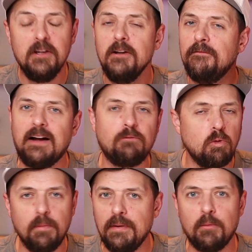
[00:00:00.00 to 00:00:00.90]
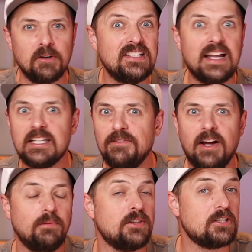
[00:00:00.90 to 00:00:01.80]
Fiverr will be more
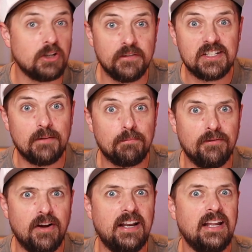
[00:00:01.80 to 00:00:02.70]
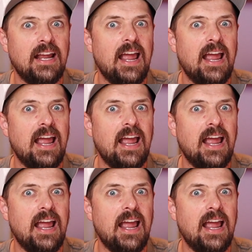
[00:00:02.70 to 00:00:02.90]
satisfied with the service I'm providing,